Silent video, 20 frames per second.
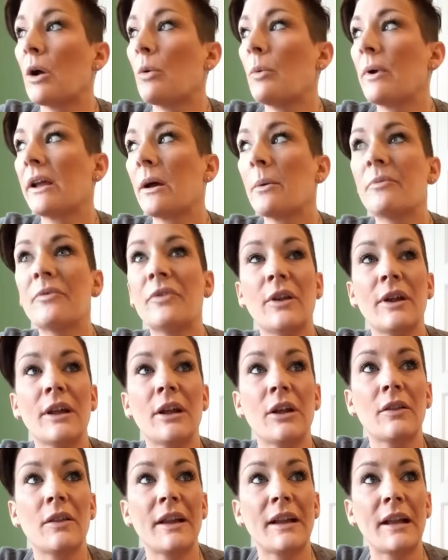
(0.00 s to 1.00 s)
I wake up
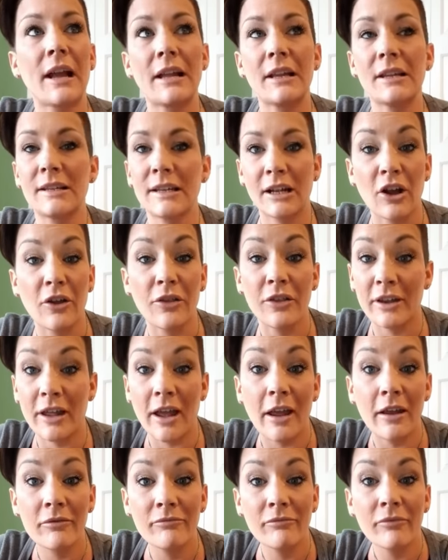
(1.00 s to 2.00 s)
feeling like I can take on the
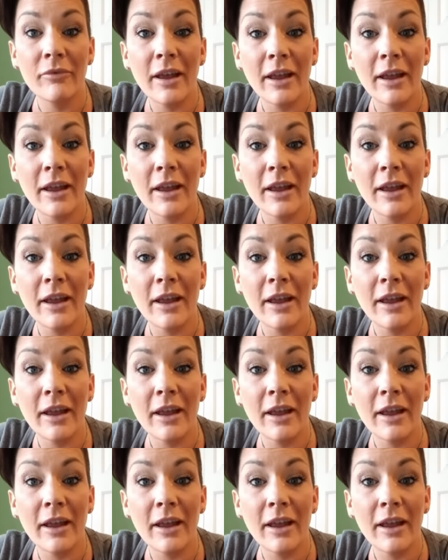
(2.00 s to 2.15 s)
day.